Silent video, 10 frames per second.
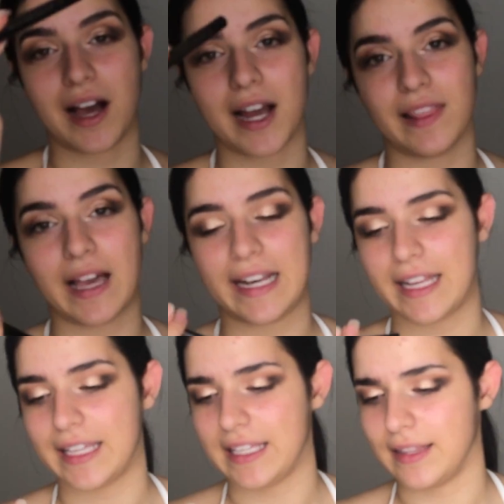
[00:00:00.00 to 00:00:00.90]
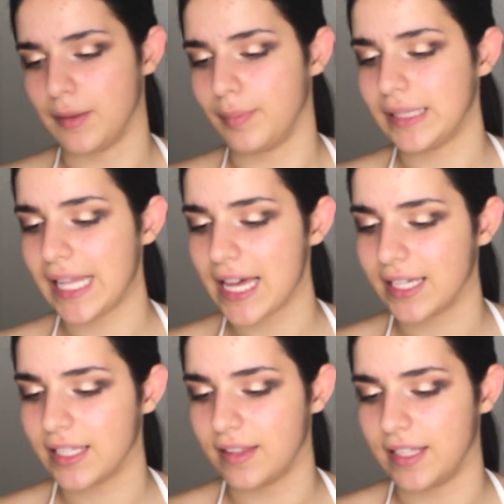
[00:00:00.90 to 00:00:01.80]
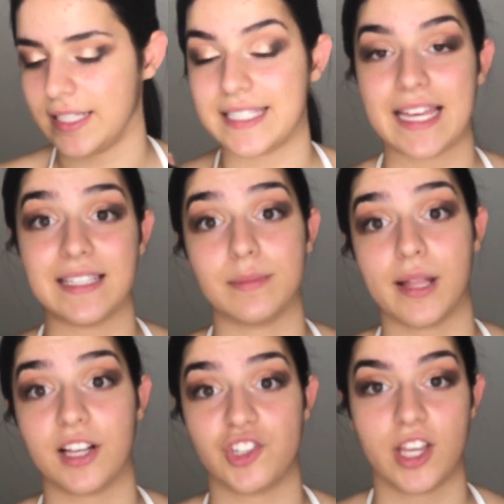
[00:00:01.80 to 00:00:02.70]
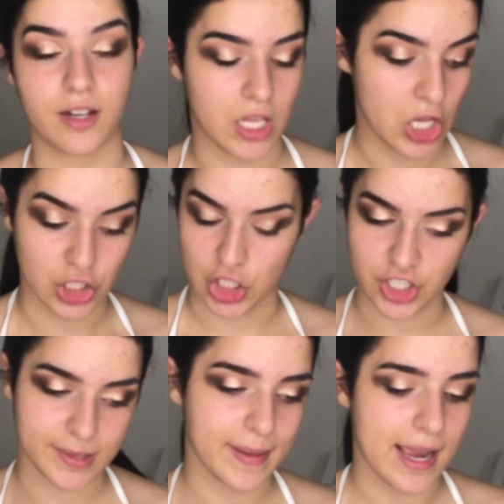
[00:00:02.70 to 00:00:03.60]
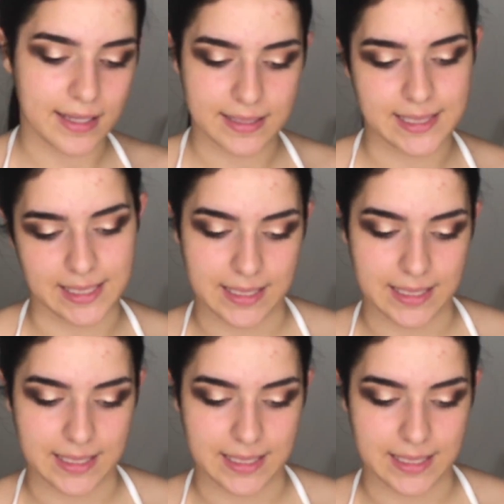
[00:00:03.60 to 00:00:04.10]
eyeliner in the black, the intense black shade. It's not just black, it's